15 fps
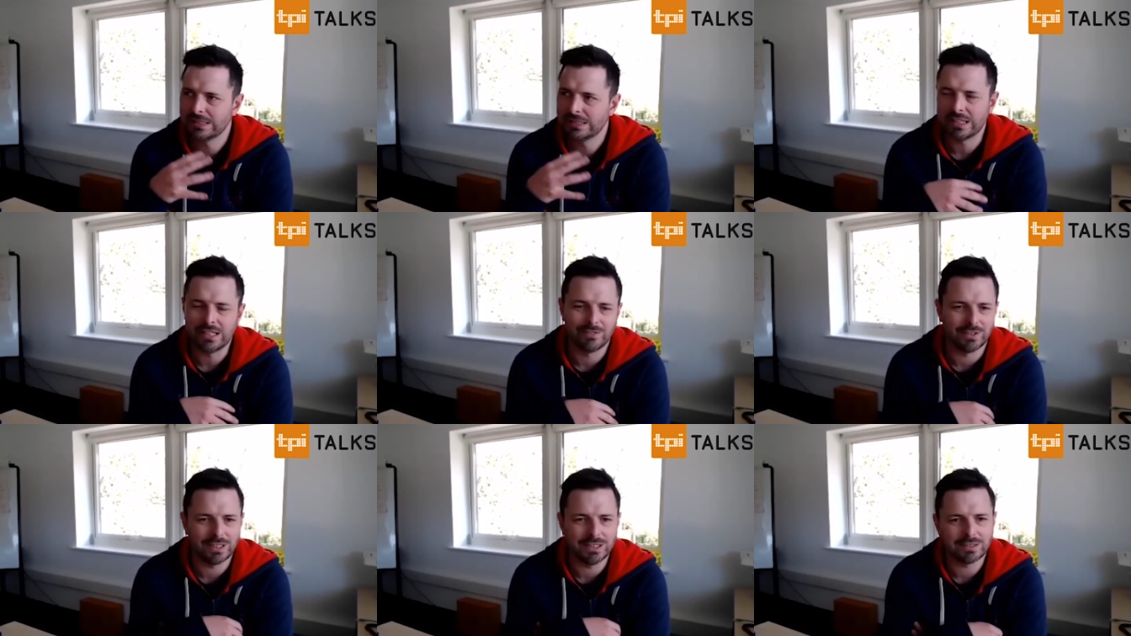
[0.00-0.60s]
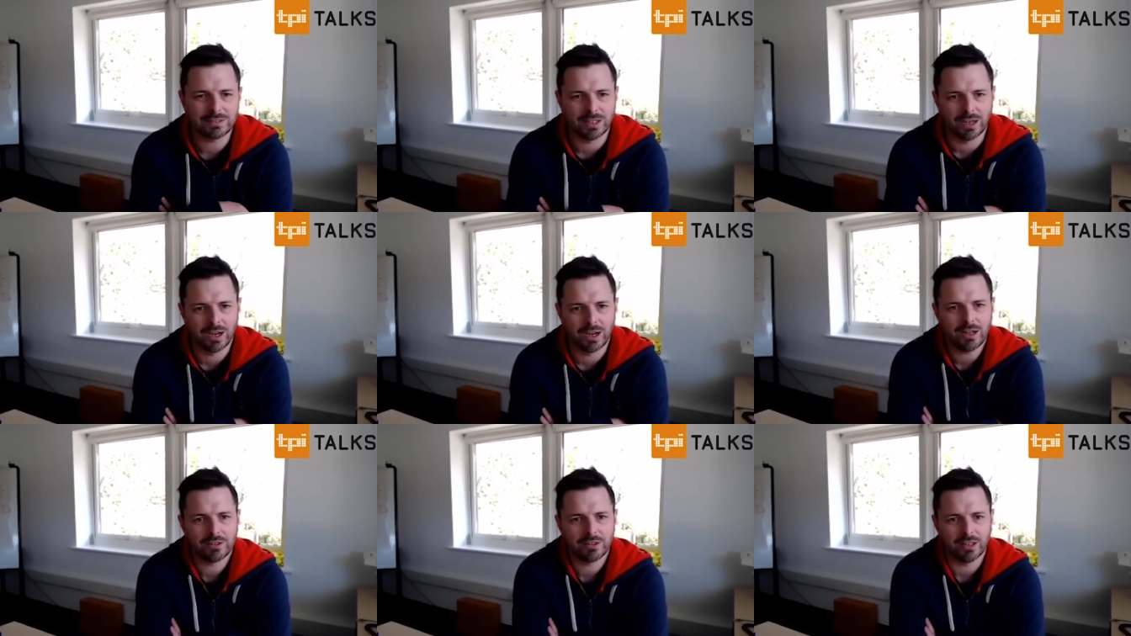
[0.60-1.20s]
TV
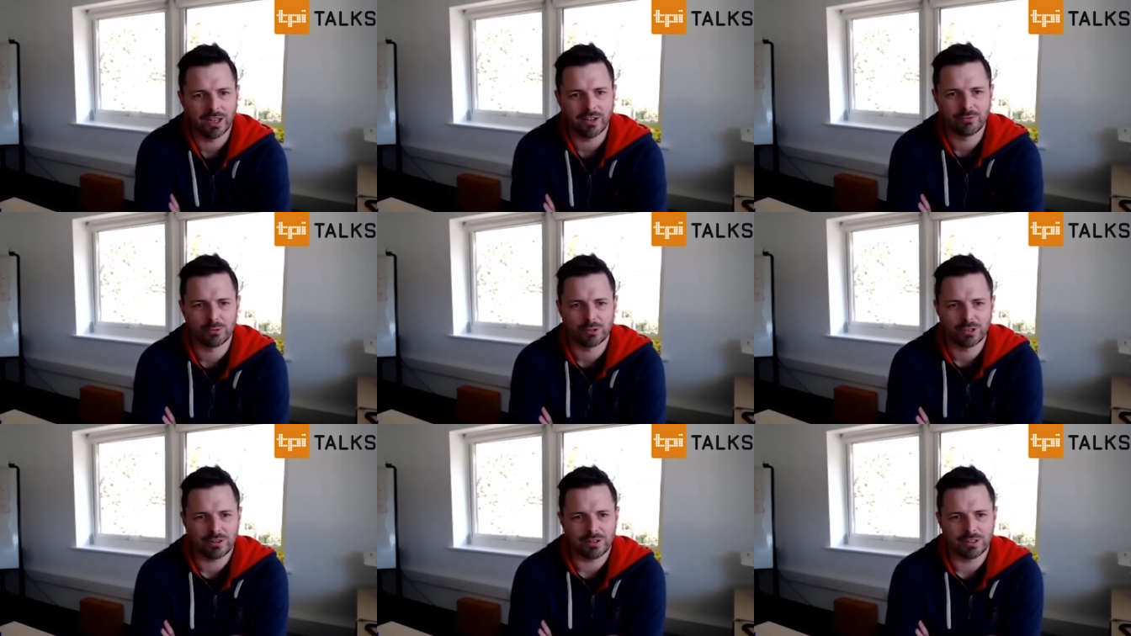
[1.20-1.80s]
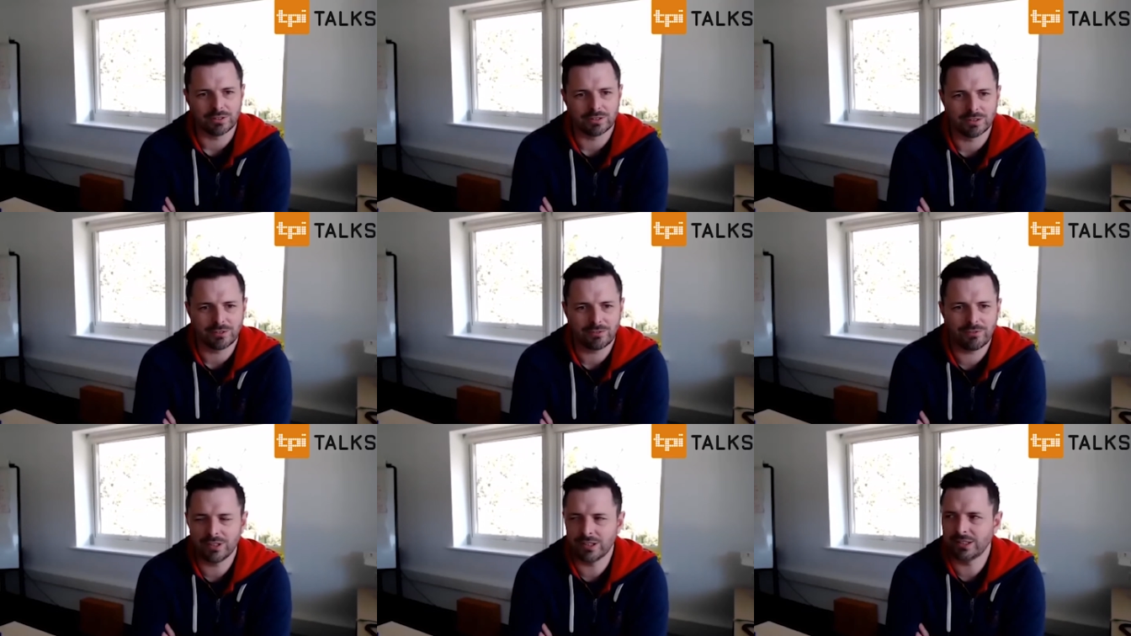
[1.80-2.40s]
star that everybody thinks is
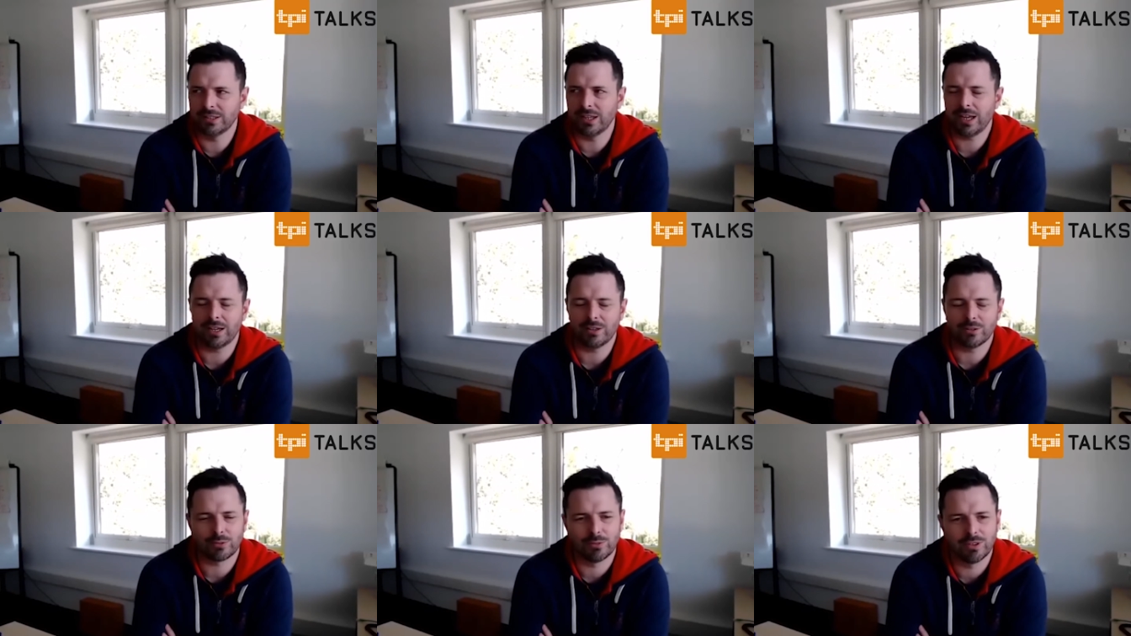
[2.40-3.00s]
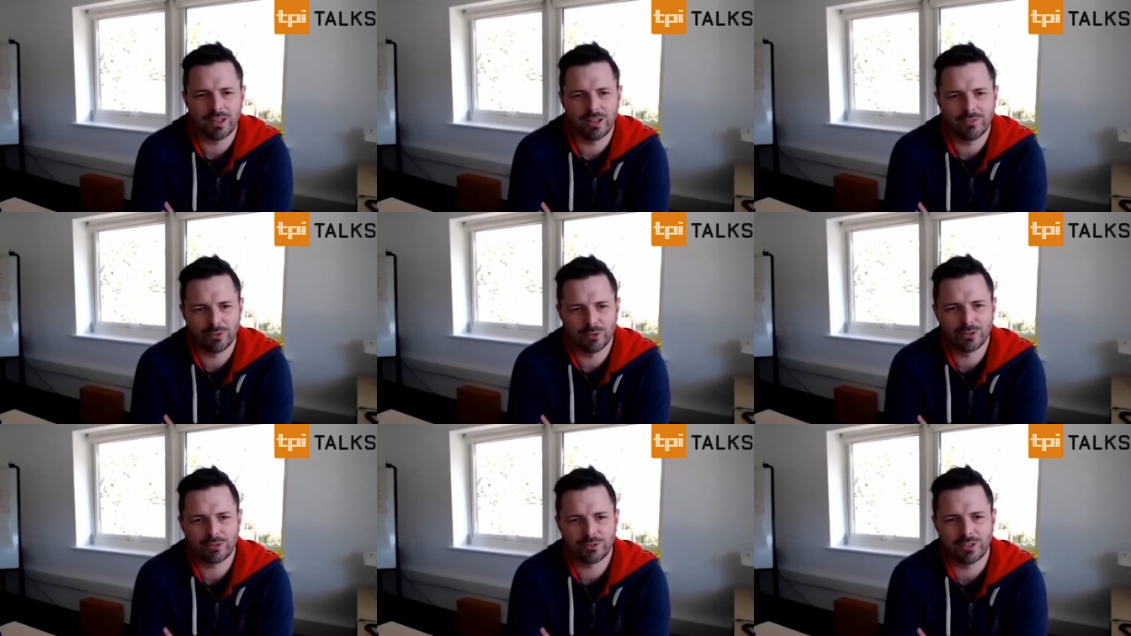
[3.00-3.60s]
filling the house with their
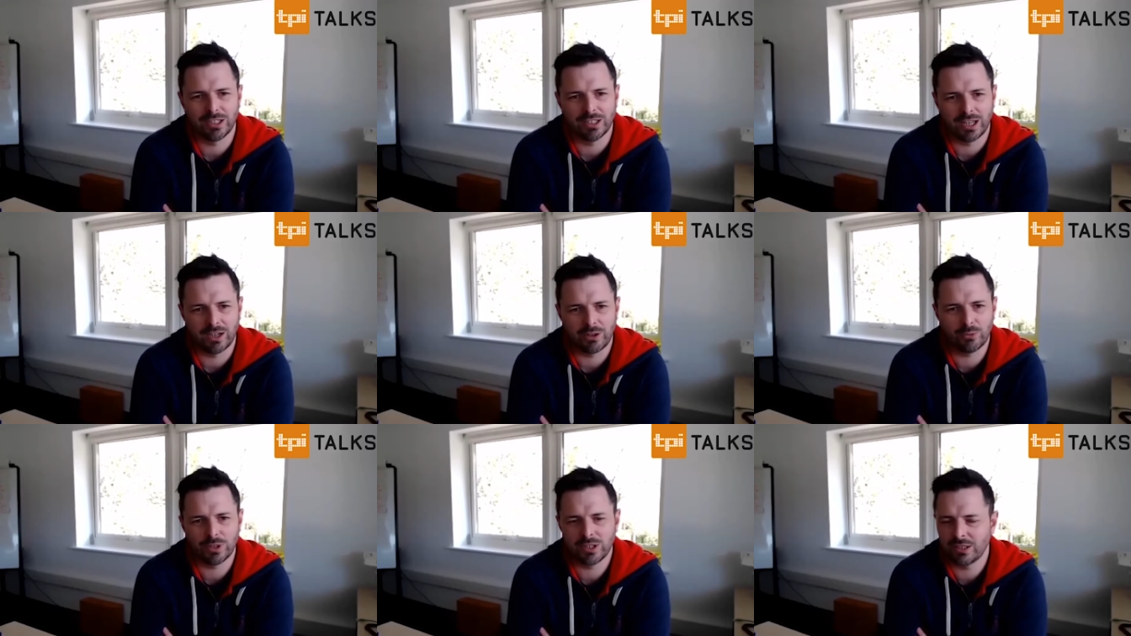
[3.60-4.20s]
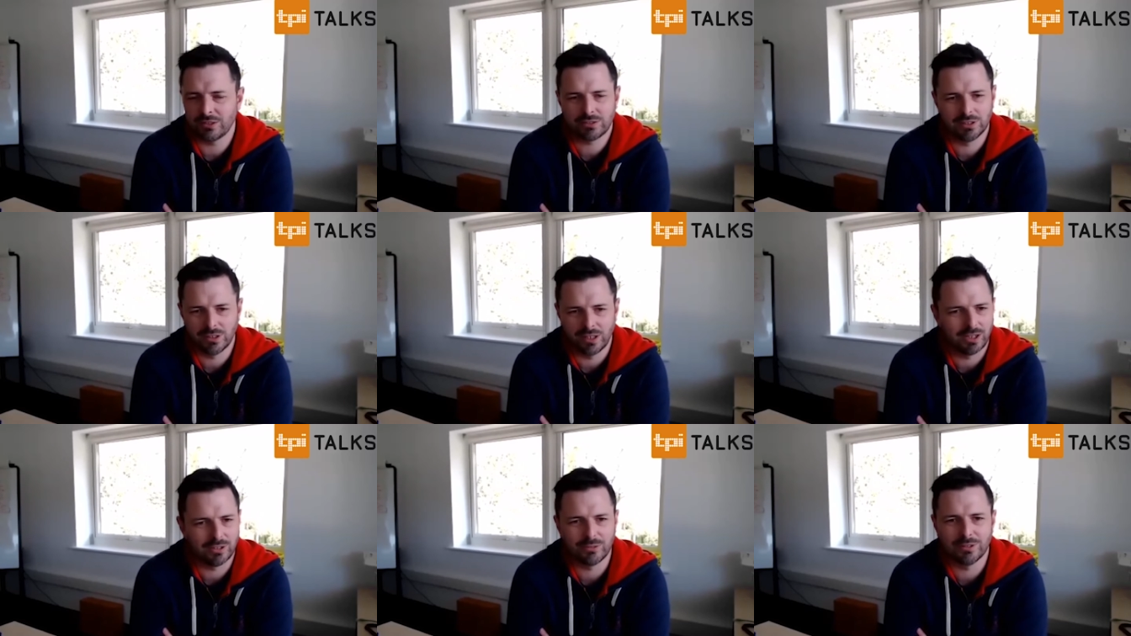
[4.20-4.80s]
voice right now when actually
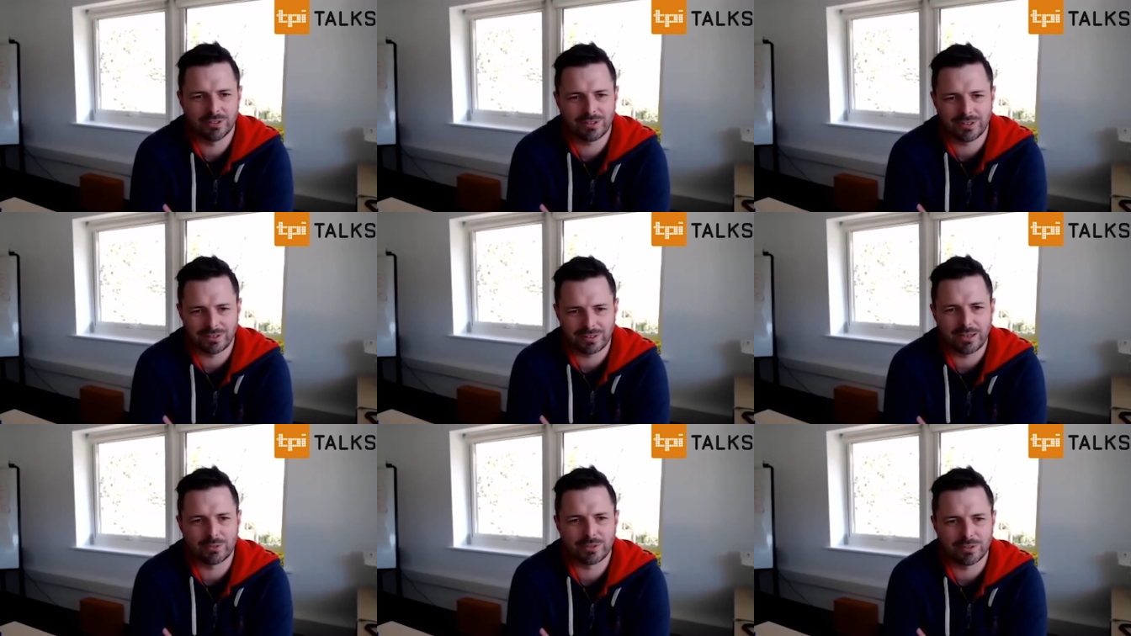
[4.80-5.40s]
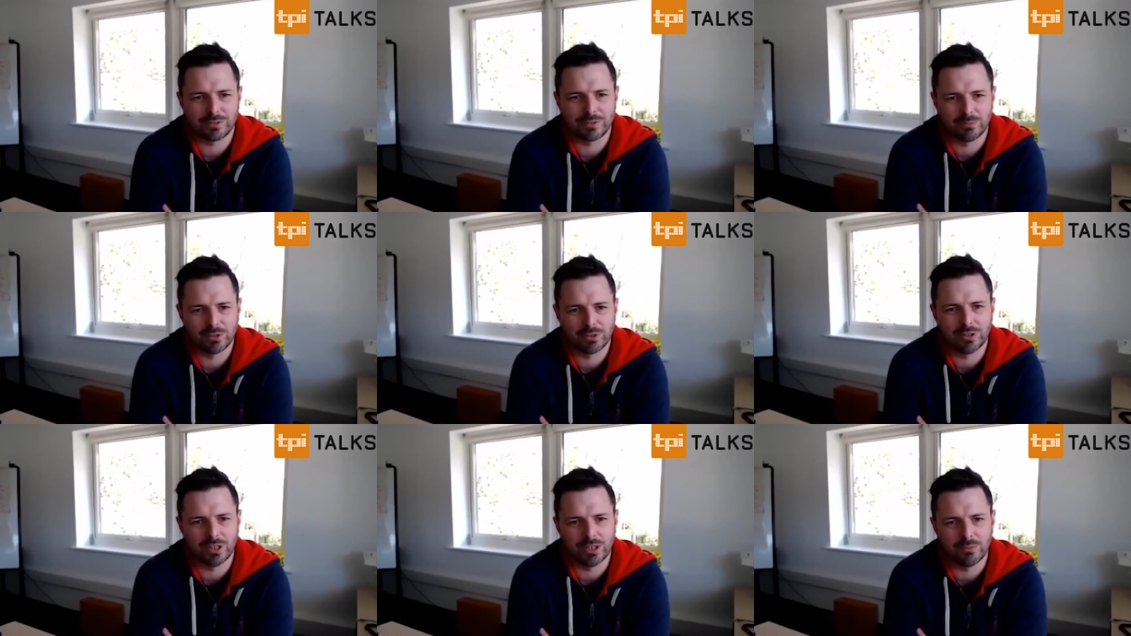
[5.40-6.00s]
no it's the sound system
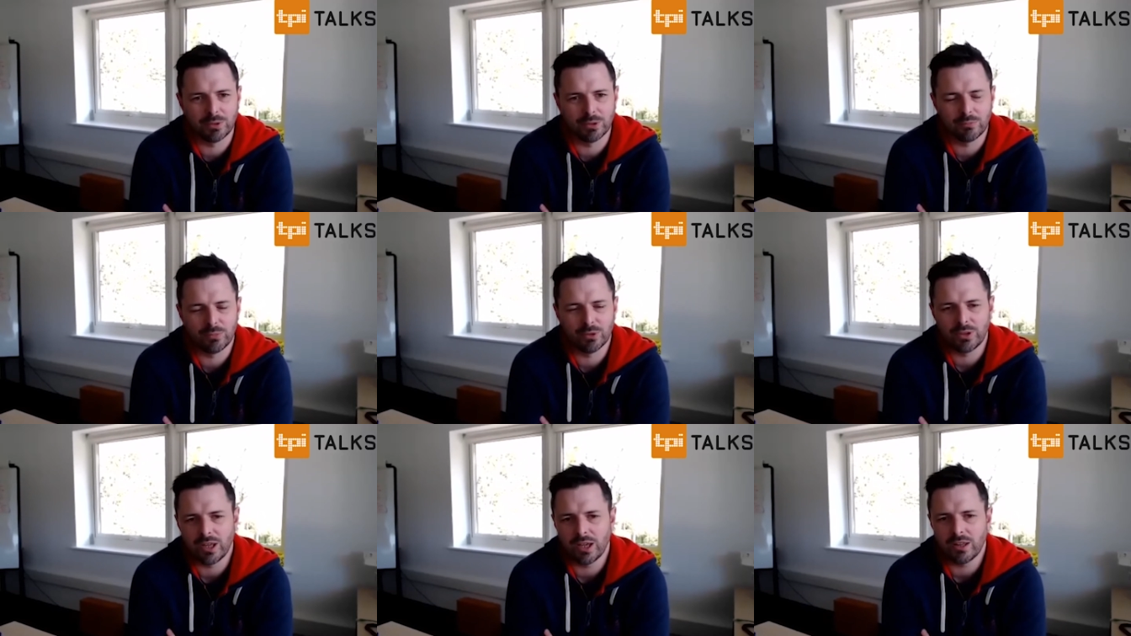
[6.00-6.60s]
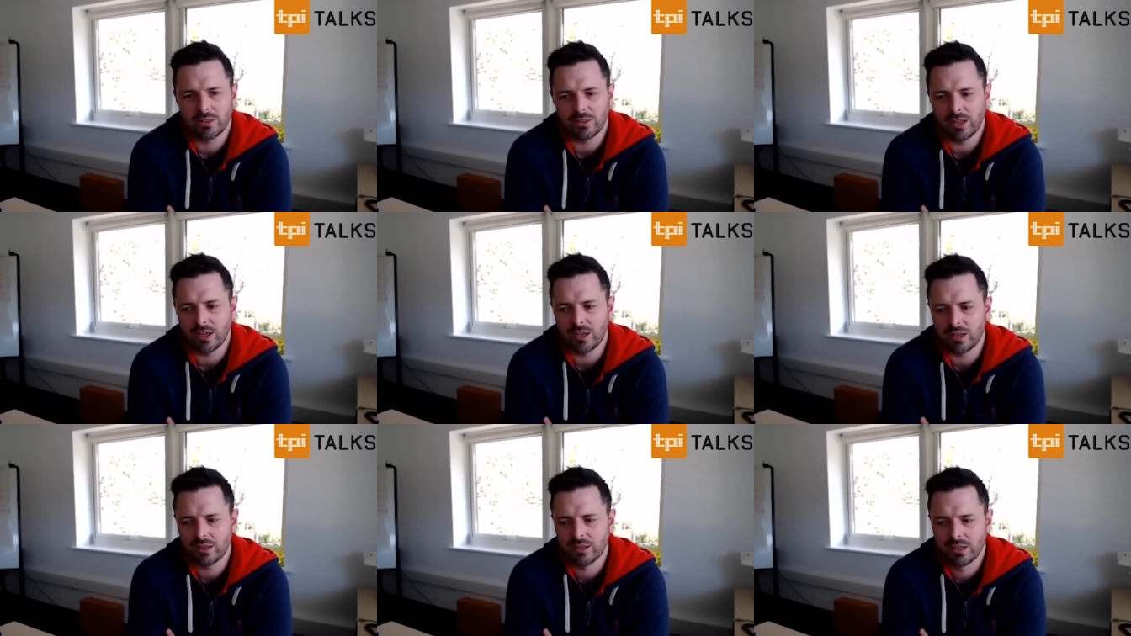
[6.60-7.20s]
doing it but but they're
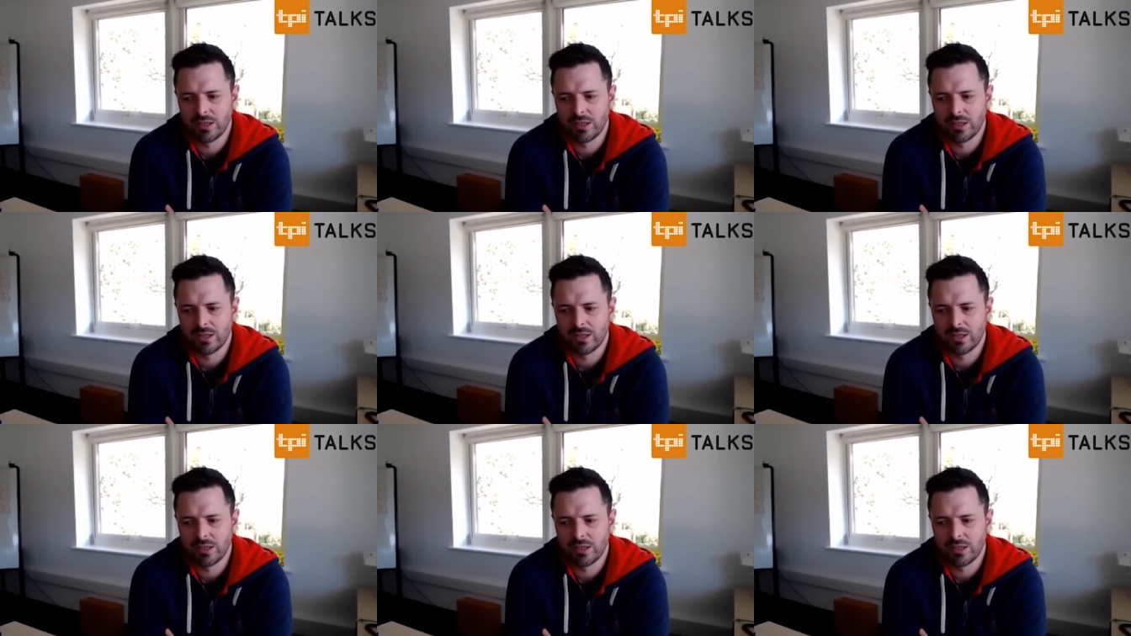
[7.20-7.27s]
they're